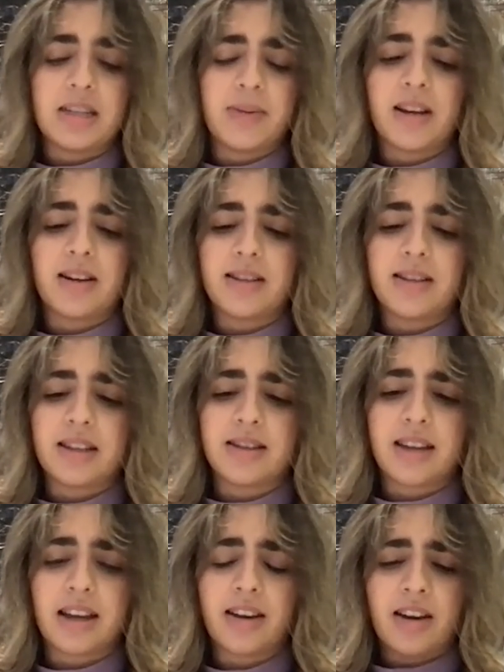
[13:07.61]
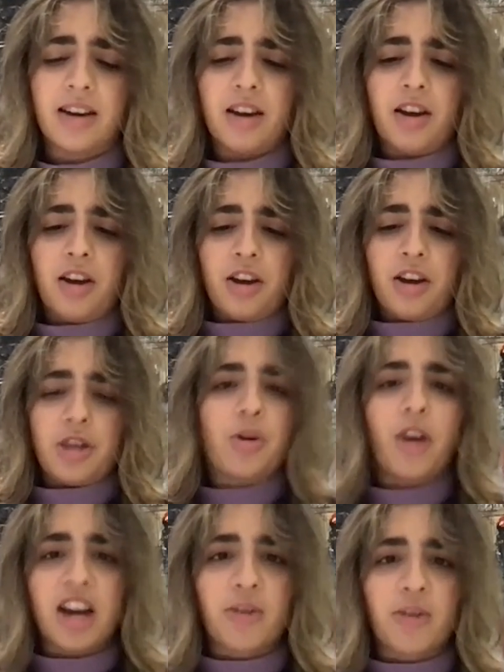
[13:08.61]
because it's like you
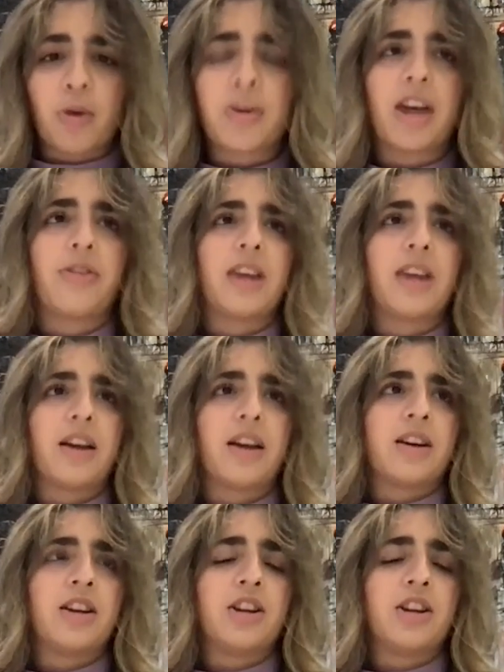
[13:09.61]
can't have one without the other.